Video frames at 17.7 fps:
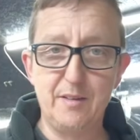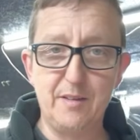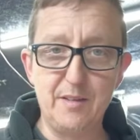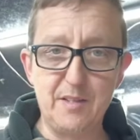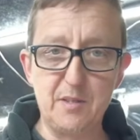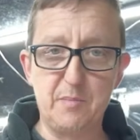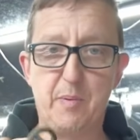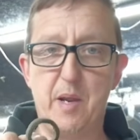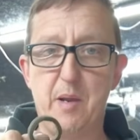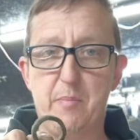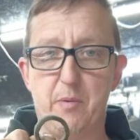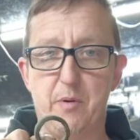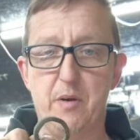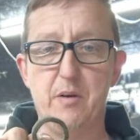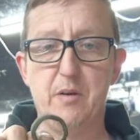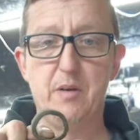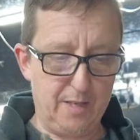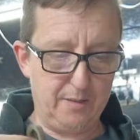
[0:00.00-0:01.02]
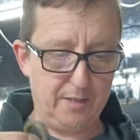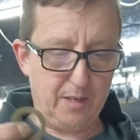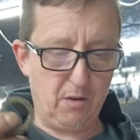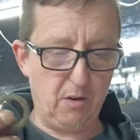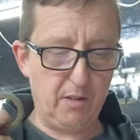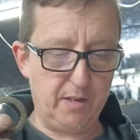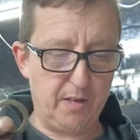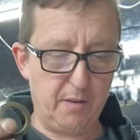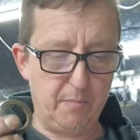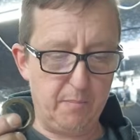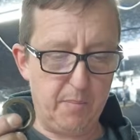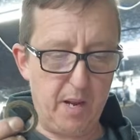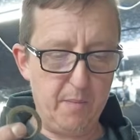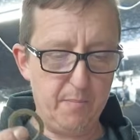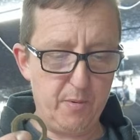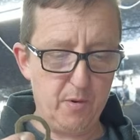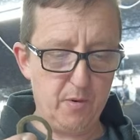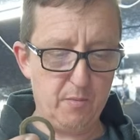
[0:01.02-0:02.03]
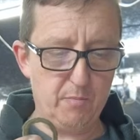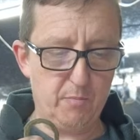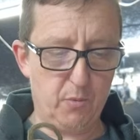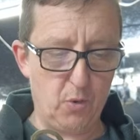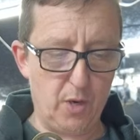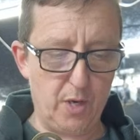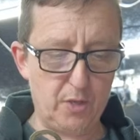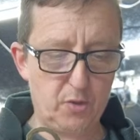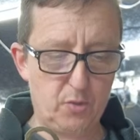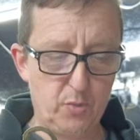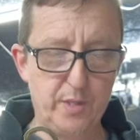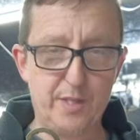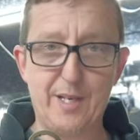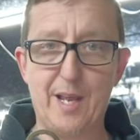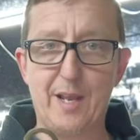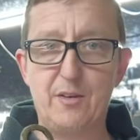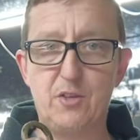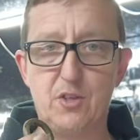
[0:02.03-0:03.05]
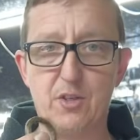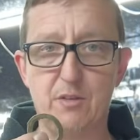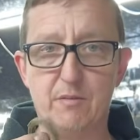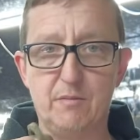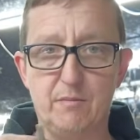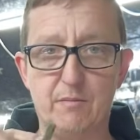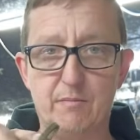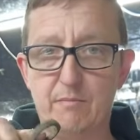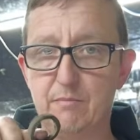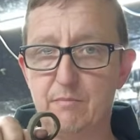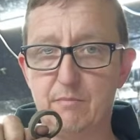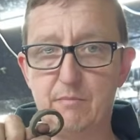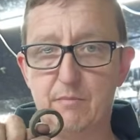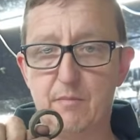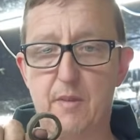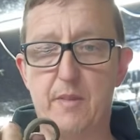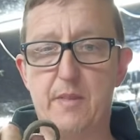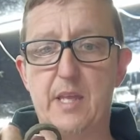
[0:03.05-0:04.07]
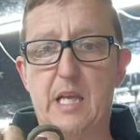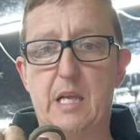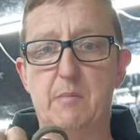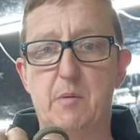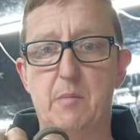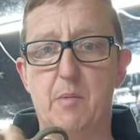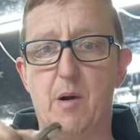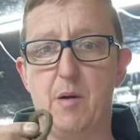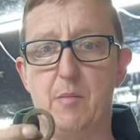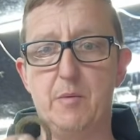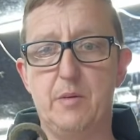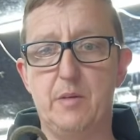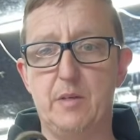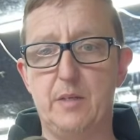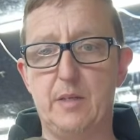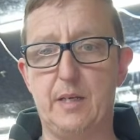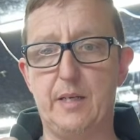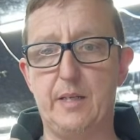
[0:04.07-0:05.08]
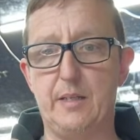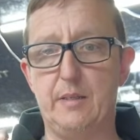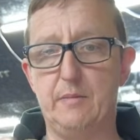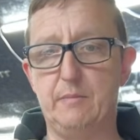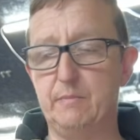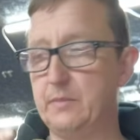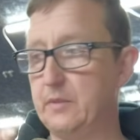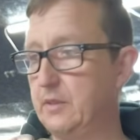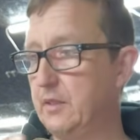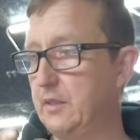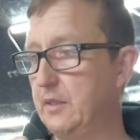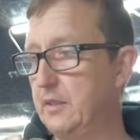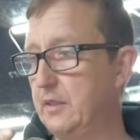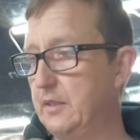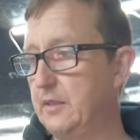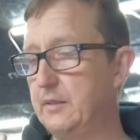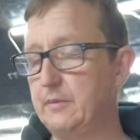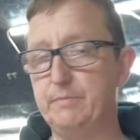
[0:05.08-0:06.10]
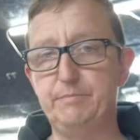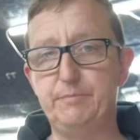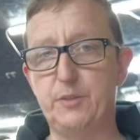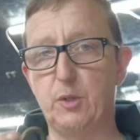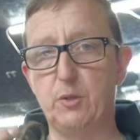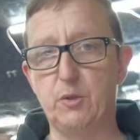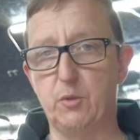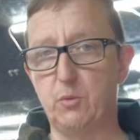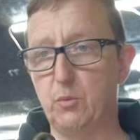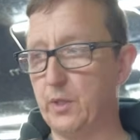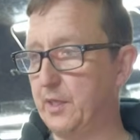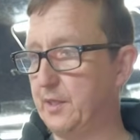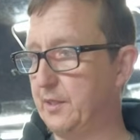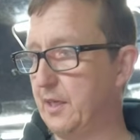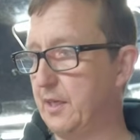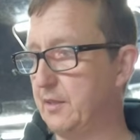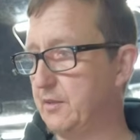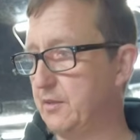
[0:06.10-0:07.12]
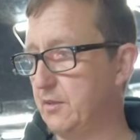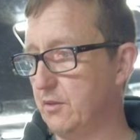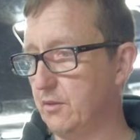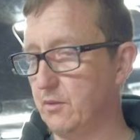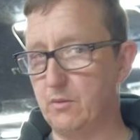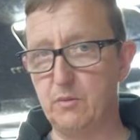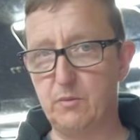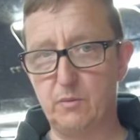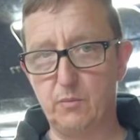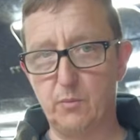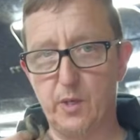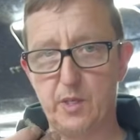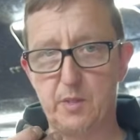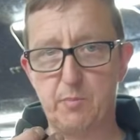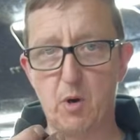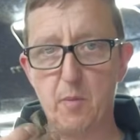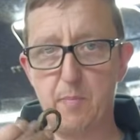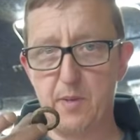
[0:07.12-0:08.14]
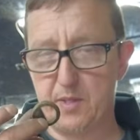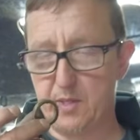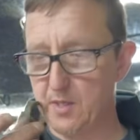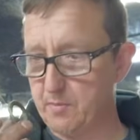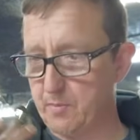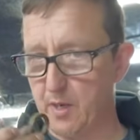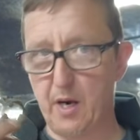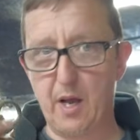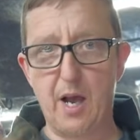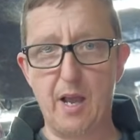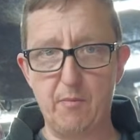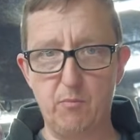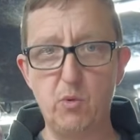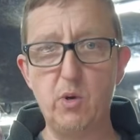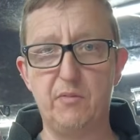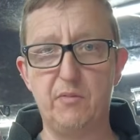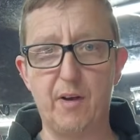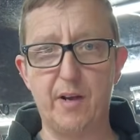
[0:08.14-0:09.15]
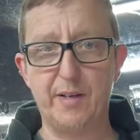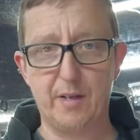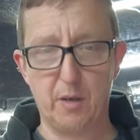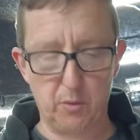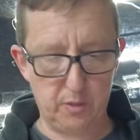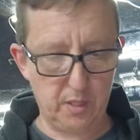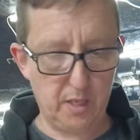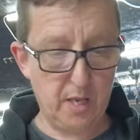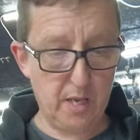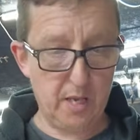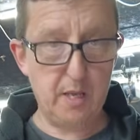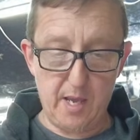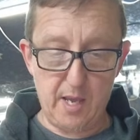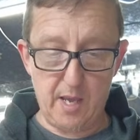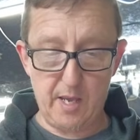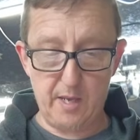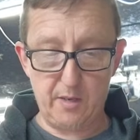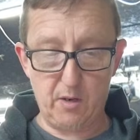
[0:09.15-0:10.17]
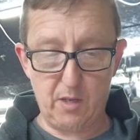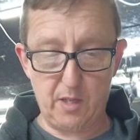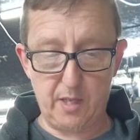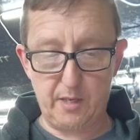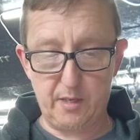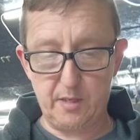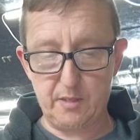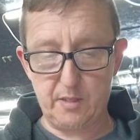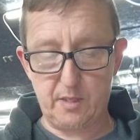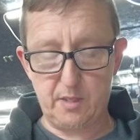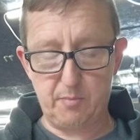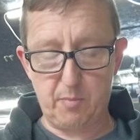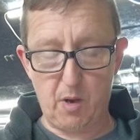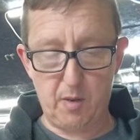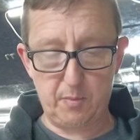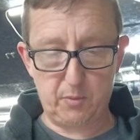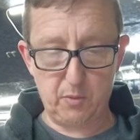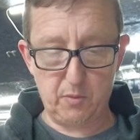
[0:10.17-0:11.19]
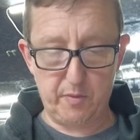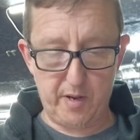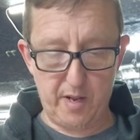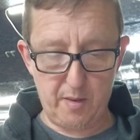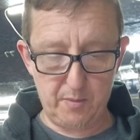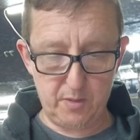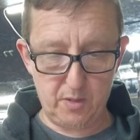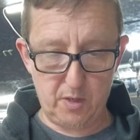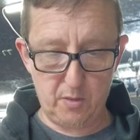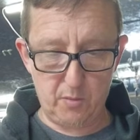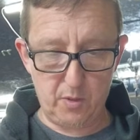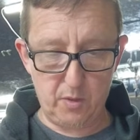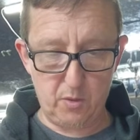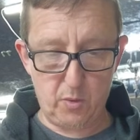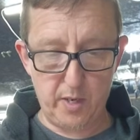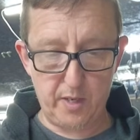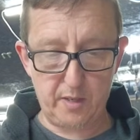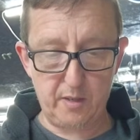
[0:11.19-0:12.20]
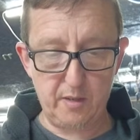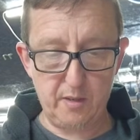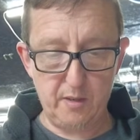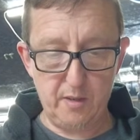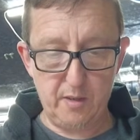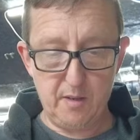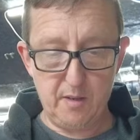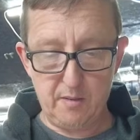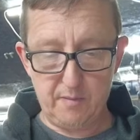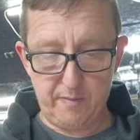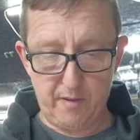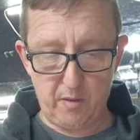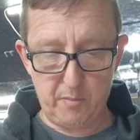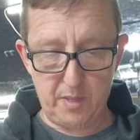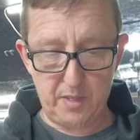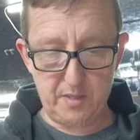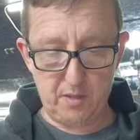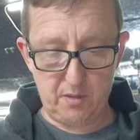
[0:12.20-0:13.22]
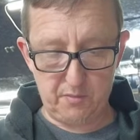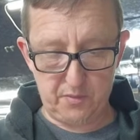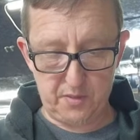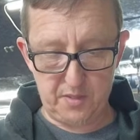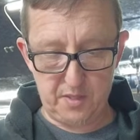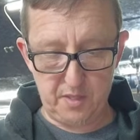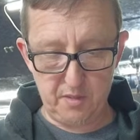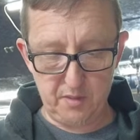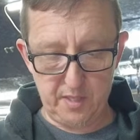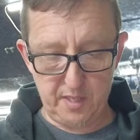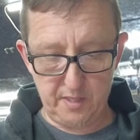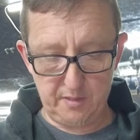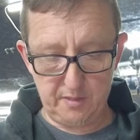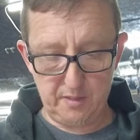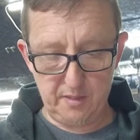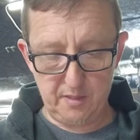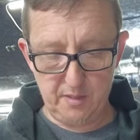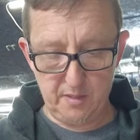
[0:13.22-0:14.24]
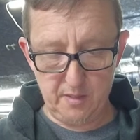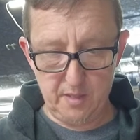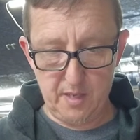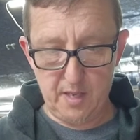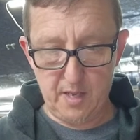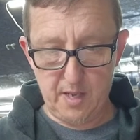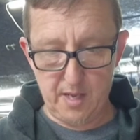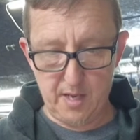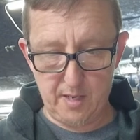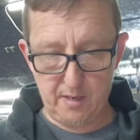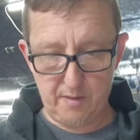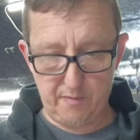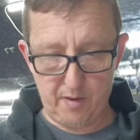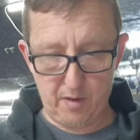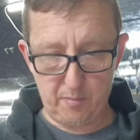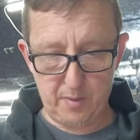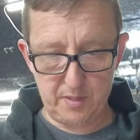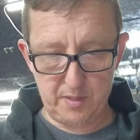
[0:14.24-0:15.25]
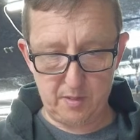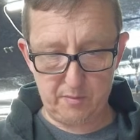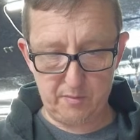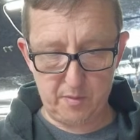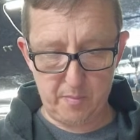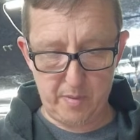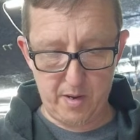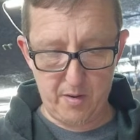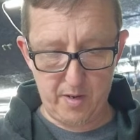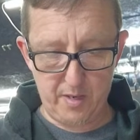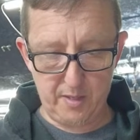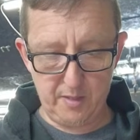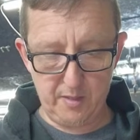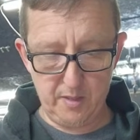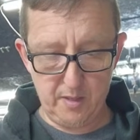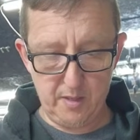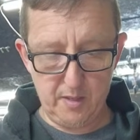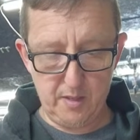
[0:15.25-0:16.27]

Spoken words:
This is paper, and they call it a paper brush retention thingamabobber. I don't know what it does or what its purpose is, but I find out. And all I did is I just popped over to Amazon real quick, found myself the seal kit, and I found myself the bearing.